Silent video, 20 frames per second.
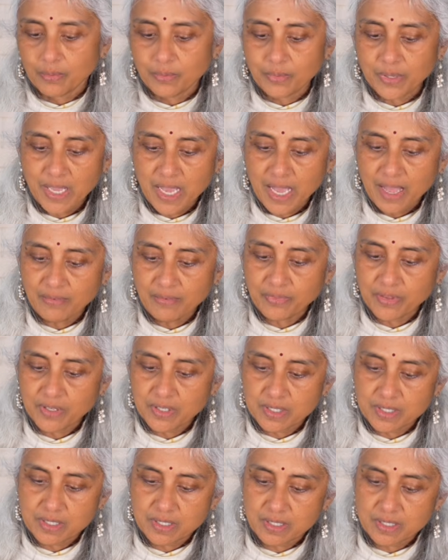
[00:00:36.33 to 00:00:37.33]
we have
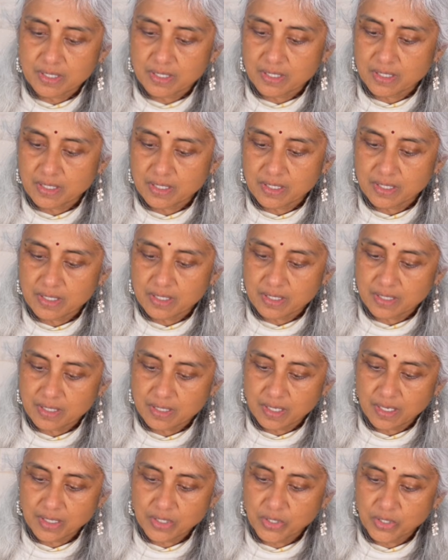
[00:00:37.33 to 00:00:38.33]
this. This is
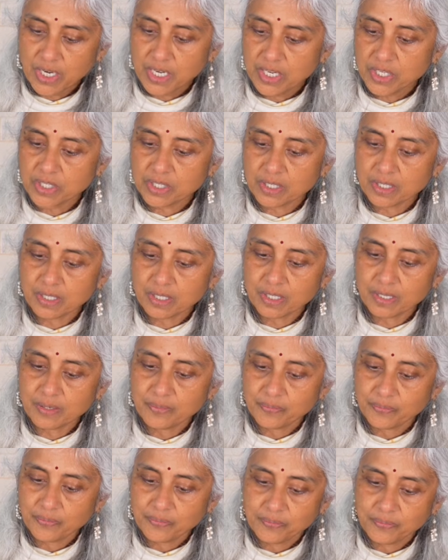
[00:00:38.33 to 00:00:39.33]
a traditional
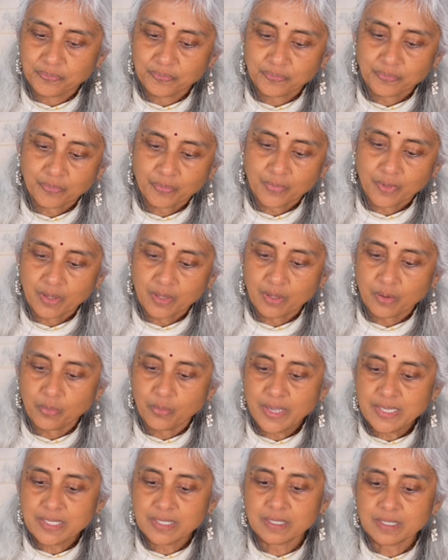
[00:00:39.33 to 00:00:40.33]

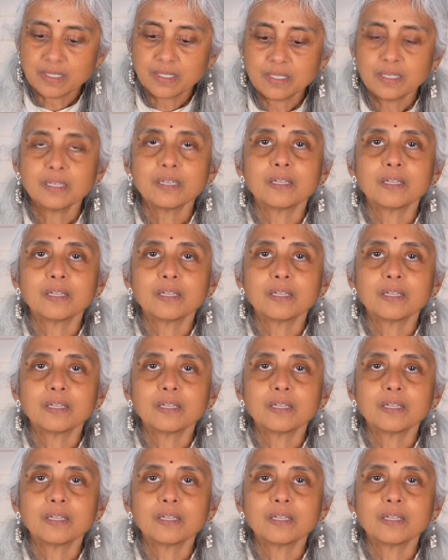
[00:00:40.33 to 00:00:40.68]
vessel